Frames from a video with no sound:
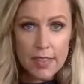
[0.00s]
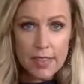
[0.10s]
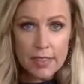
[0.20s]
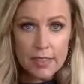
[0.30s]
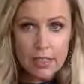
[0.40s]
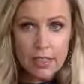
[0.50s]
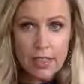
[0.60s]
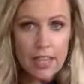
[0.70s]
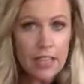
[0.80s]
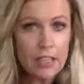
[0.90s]
And I
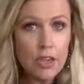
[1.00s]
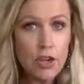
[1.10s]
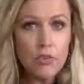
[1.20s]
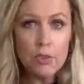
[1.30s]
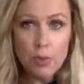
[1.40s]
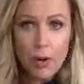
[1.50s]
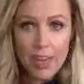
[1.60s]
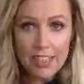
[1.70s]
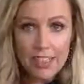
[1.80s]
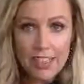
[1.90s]
had an
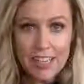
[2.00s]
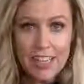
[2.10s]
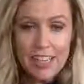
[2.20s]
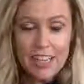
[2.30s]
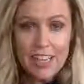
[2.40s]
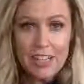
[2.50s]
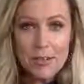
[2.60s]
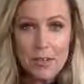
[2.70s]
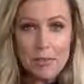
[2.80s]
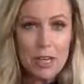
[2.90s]
overriding
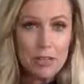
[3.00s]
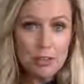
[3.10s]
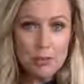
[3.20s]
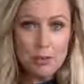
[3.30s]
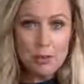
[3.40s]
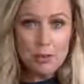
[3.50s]
amount of people